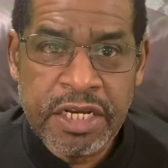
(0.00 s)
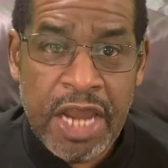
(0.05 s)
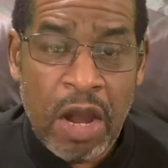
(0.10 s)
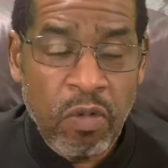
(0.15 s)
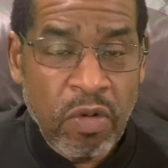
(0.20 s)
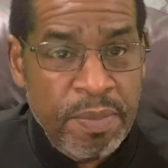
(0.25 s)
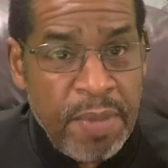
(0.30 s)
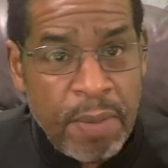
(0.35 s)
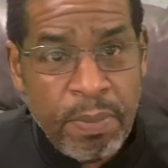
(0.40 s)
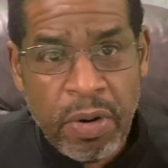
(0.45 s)
Now
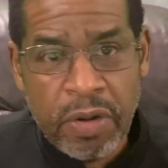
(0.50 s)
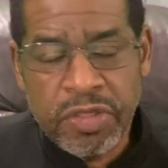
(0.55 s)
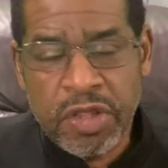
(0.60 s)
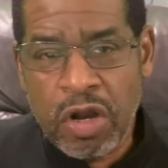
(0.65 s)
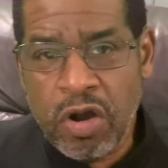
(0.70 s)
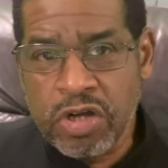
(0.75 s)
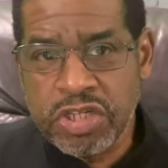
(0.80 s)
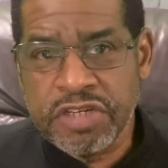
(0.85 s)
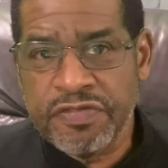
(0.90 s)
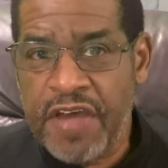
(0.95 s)
remember, the
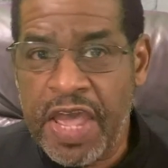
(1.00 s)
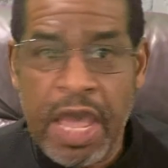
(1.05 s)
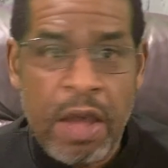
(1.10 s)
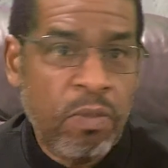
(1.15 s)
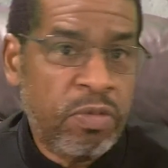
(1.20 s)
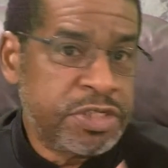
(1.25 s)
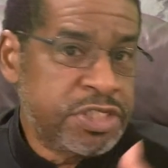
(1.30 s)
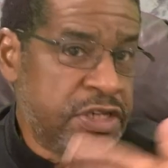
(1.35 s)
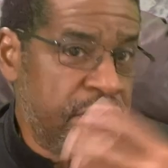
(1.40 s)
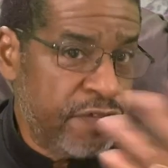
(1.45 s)
curse of Ham
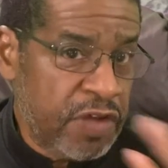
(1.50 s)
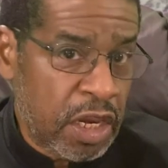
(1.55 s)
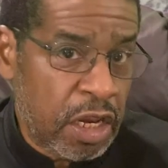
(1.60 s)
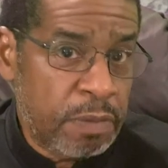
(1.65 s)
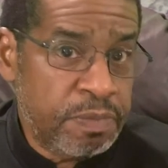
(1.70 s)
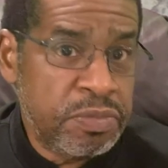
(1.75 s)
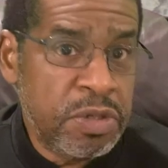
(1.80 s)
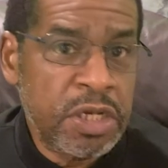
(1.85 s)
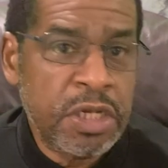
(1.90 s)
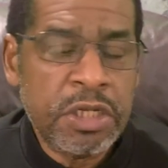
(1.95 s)
was
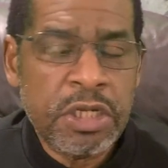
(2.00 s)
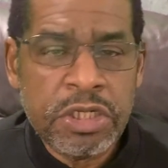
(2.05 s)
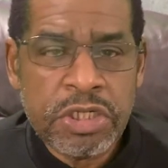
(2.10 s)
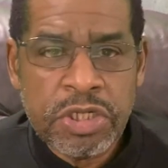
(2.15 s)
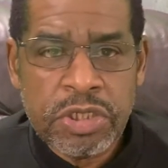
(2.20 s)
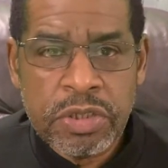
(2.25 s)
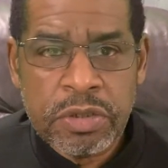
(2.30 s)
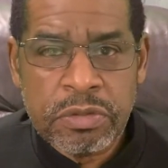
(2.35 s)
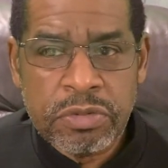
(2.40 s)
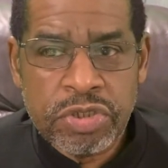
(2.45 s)
developed
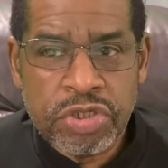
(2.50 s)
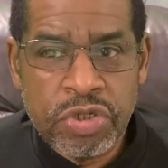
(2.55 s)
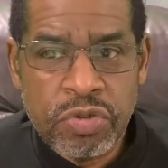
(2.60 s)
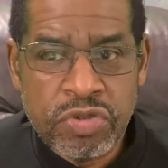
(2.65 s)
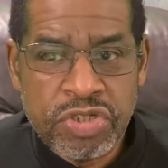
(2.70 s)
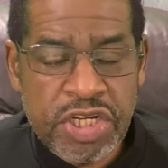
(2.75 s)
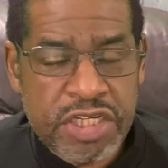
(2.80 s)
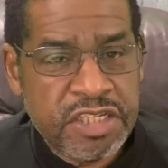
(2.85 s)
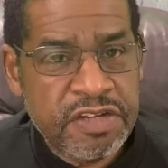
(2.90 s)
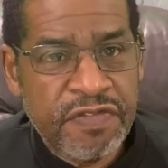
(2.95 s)
to
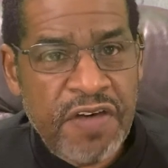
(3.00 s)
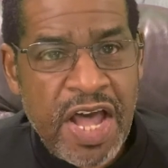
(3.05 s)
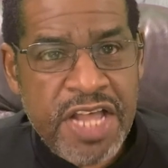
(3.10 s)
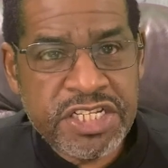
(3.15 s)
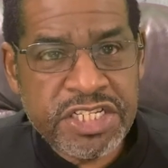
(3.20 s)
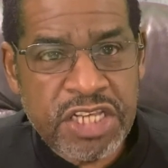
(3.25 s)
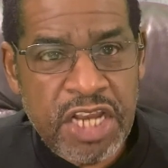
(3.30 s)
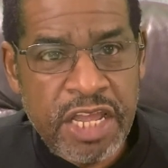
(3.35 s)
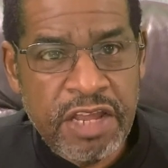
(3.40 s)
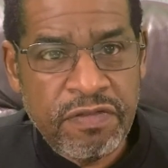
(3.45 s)
justify
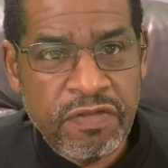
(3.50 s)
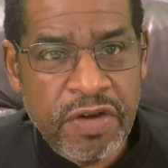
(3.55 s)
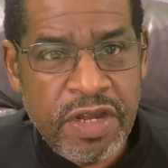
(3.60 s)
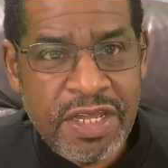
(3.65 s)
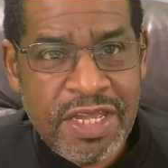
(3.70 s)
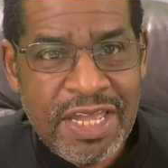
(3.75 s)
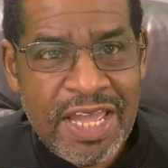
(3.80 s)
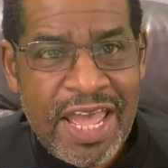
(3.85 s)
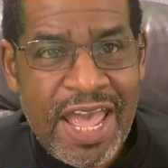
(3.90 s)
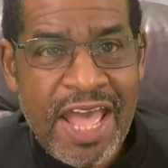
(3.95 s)
slavery,
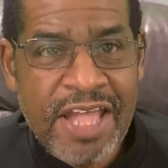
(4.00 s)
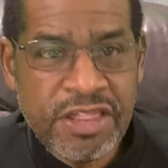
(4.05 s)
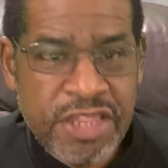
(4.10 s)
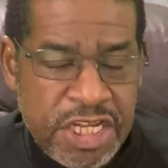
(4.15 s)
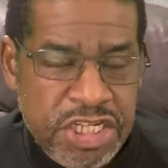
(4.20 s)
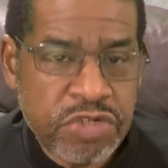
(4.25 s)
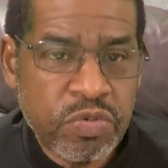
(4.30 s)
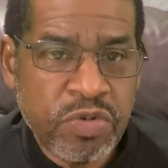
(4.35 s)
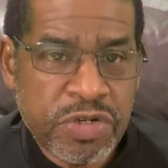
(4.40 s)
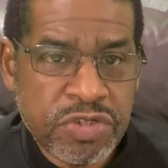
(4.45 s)
and
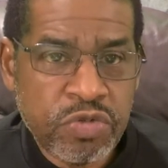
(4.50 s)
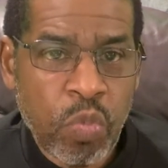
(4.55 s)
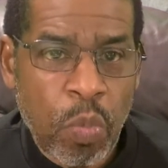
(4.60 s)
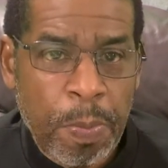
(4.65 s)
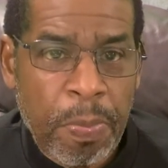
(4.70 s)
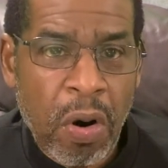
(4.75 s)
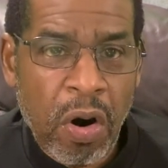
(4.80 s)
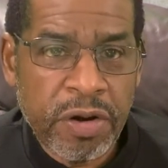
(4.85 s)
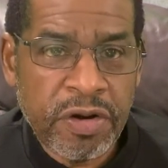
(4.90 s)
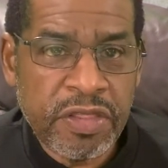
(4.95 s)
this was
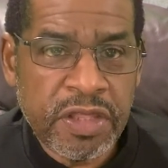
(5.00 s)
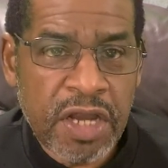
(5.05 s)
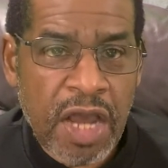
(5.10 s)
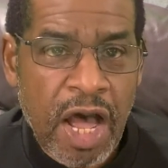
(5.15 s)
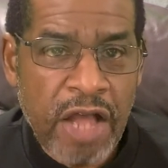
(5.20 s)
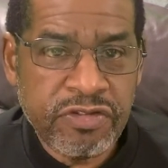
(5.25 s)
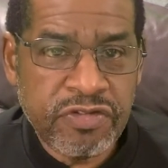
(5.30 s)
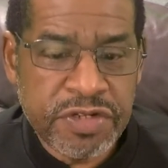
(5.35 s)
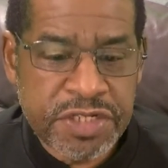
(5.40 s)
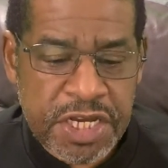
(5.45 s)
part of the
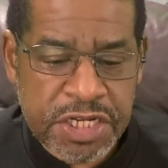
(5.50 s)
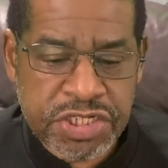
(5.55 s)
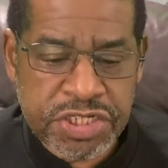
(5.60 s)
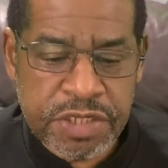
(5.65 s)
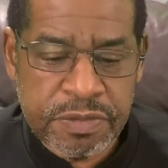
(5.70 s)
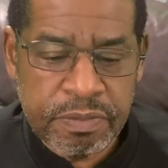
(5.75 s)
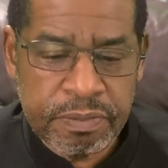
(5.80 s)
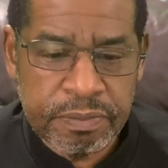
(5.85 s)
contradiction.